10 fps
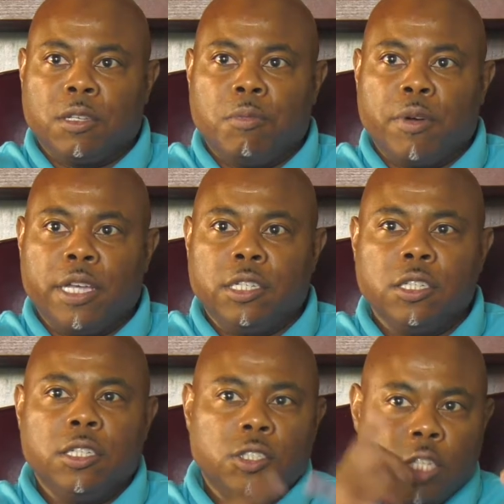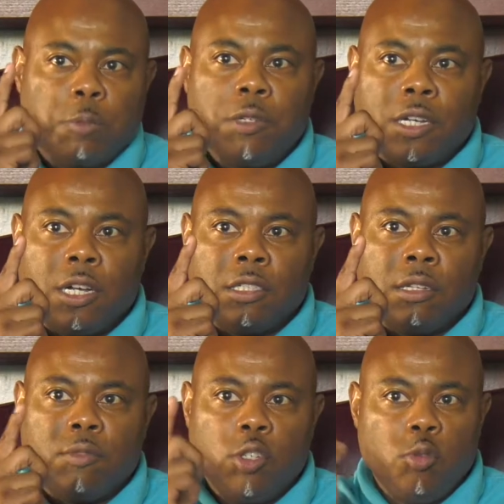ways, just because
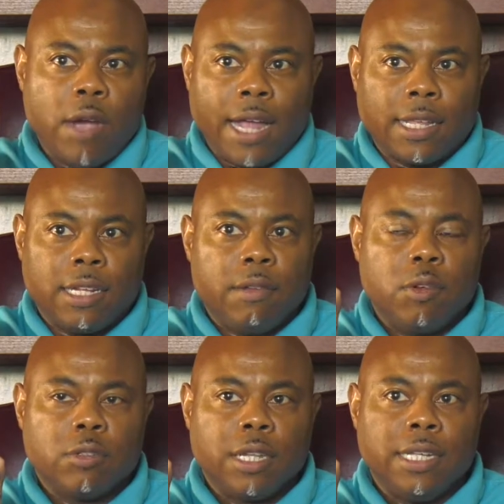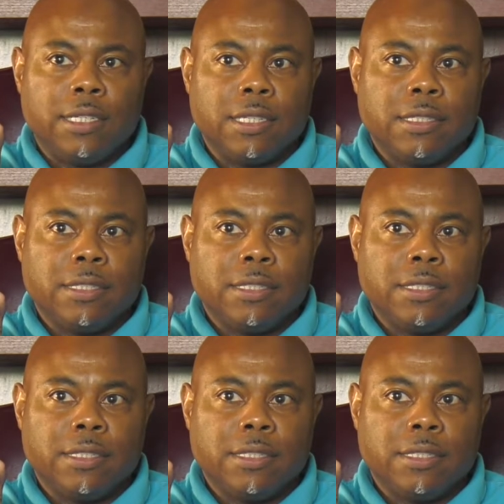of the duality of those lenses.